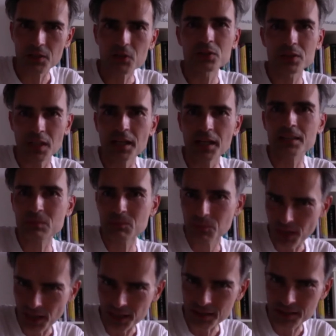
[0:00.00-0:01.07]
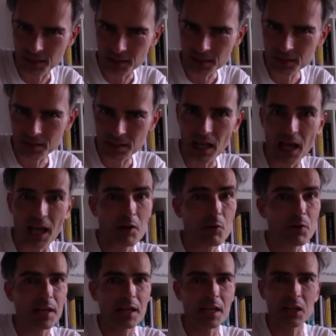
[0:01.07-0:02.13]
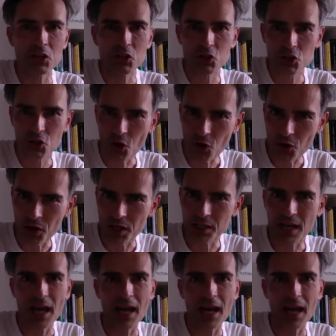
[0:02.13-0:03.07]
could take us places and we can enjoy it